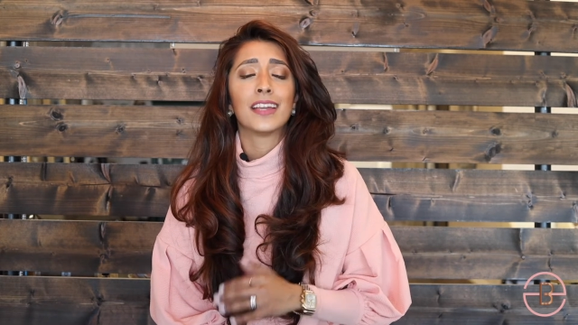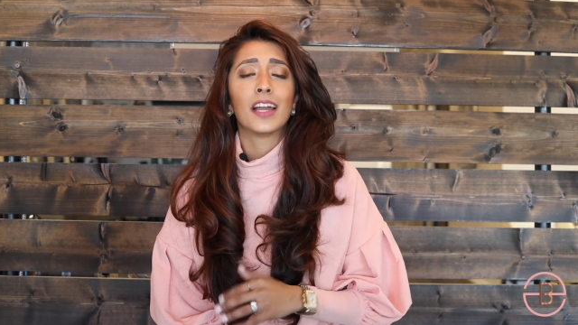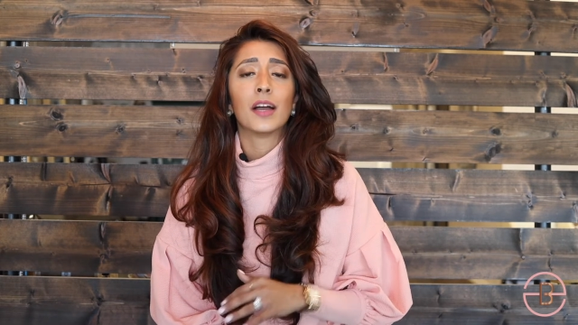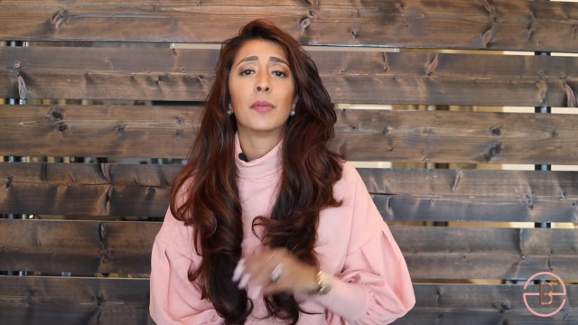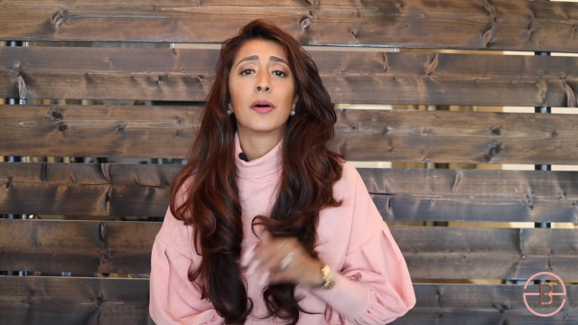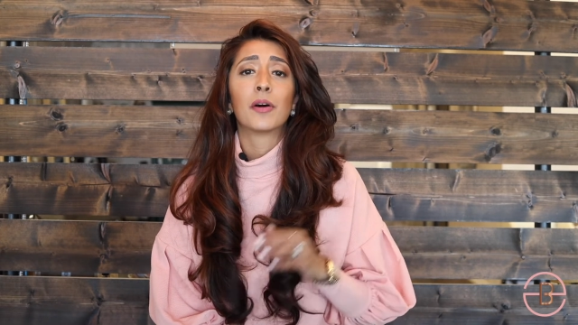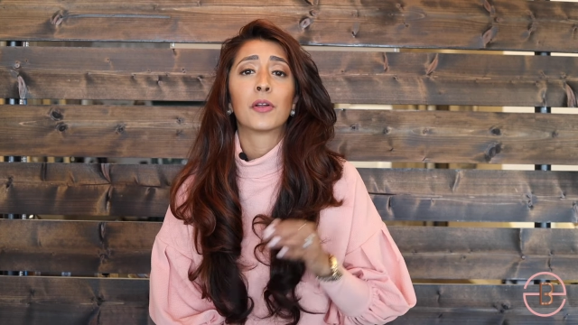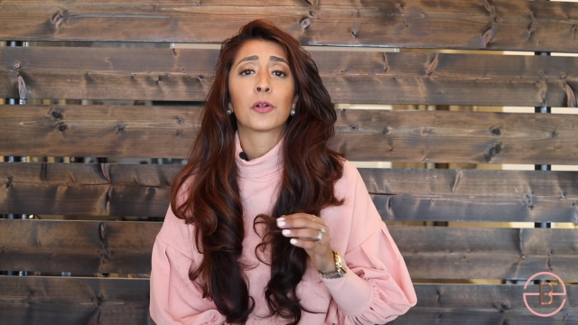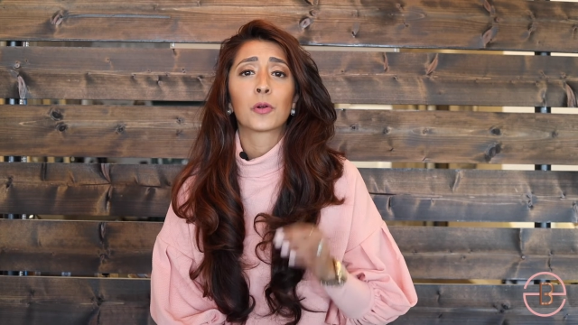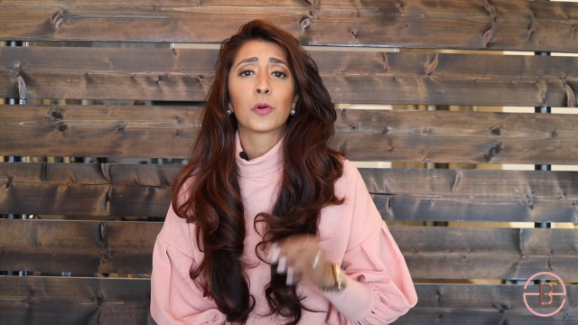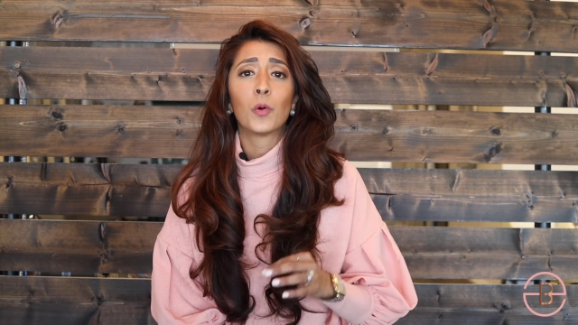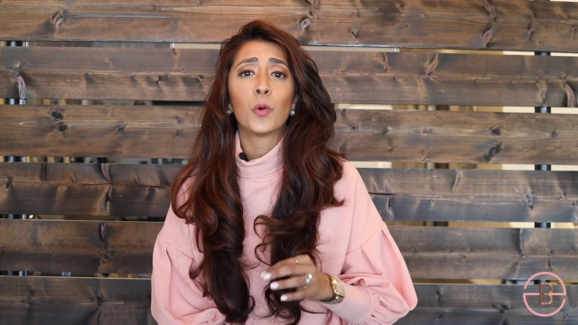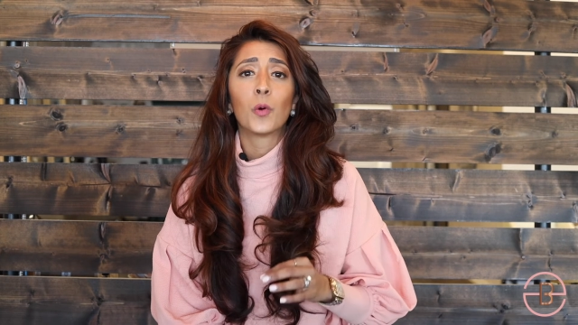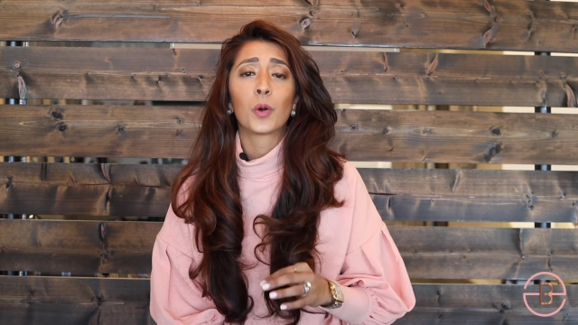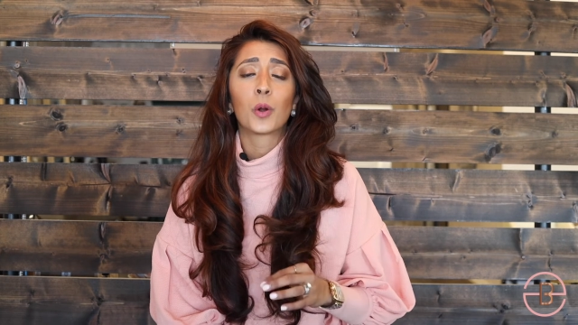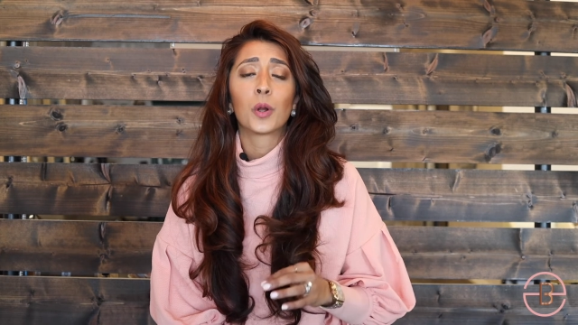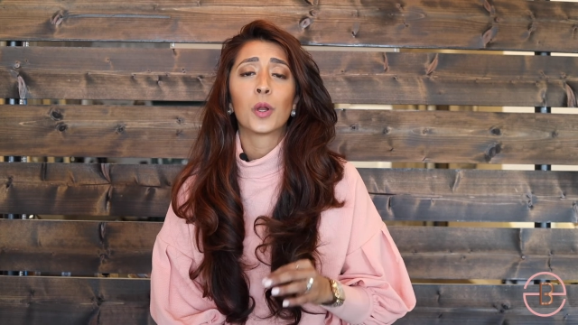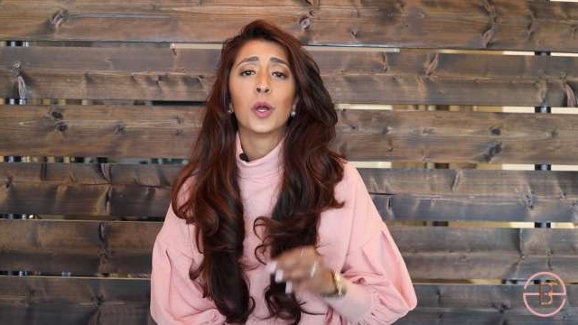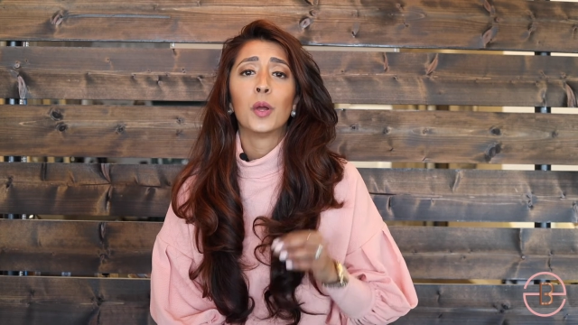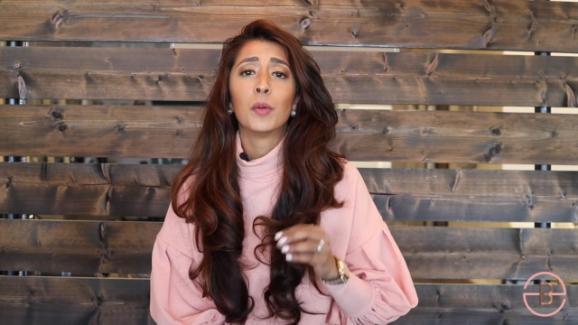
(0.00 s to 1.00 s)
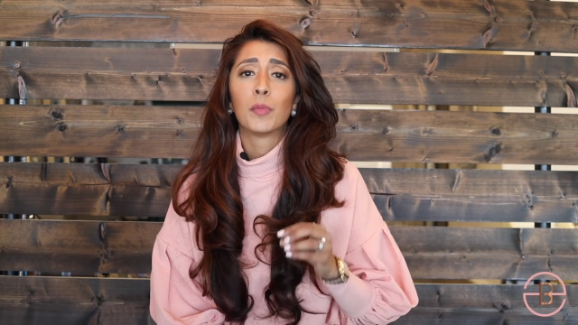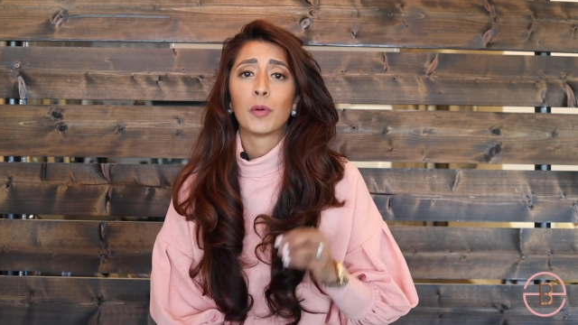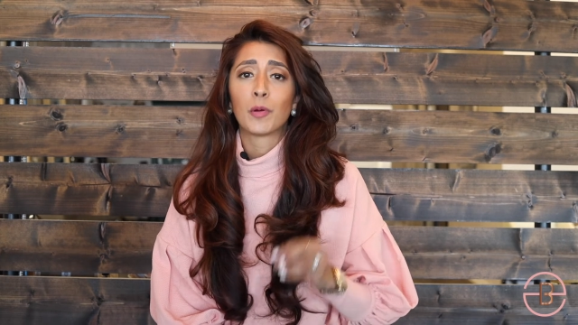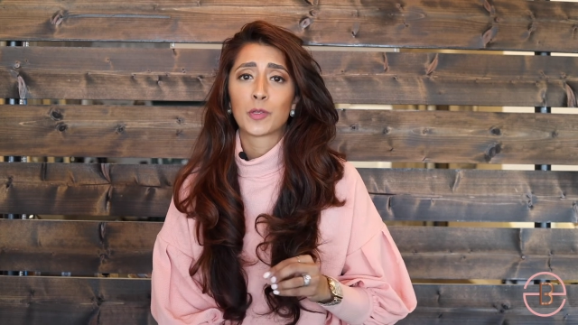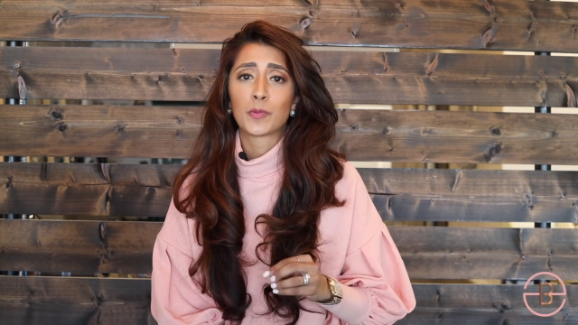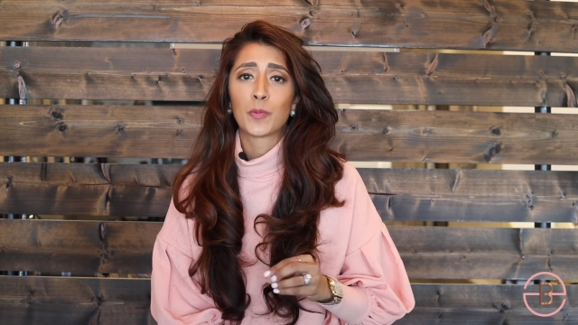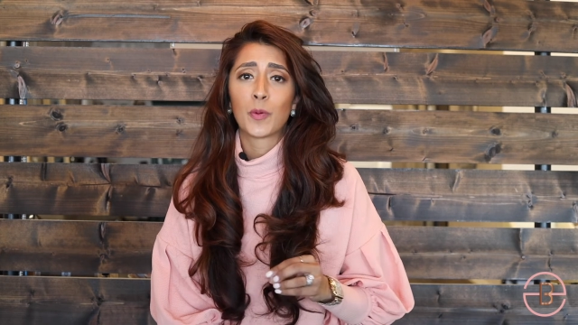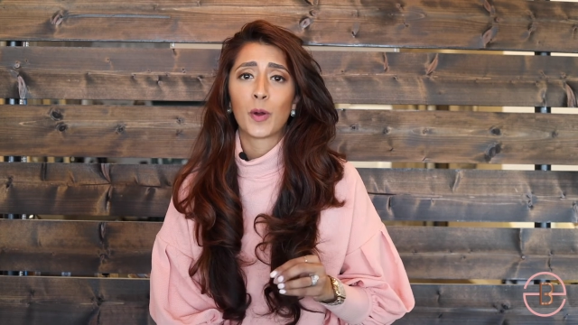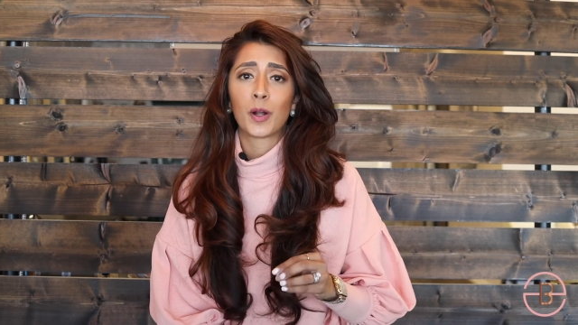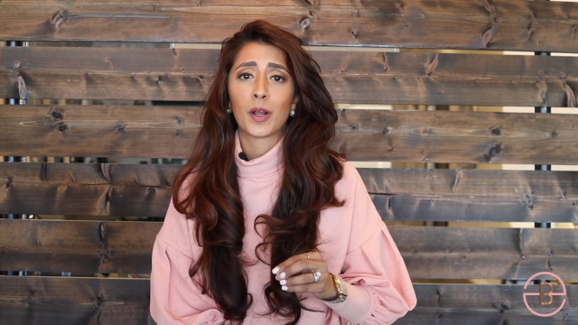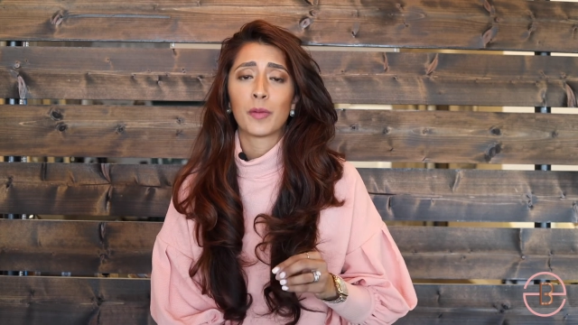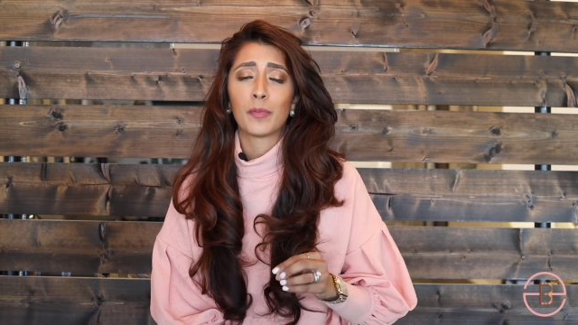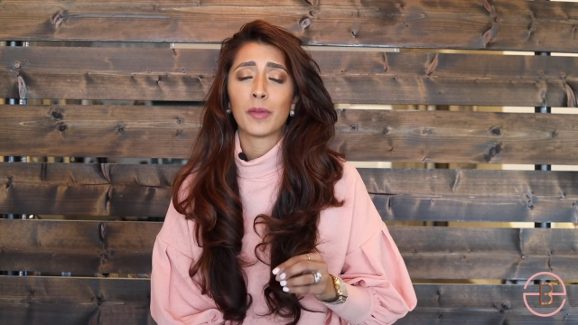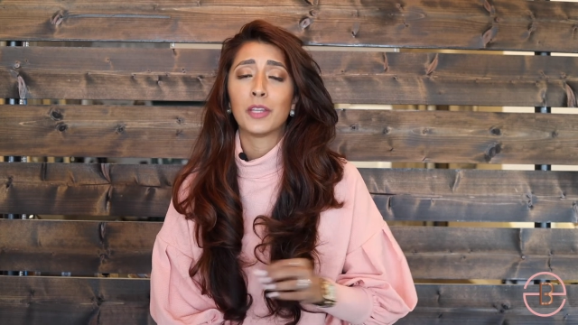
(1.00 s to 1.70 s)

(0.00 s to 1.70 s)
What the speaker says: about our core postpartum,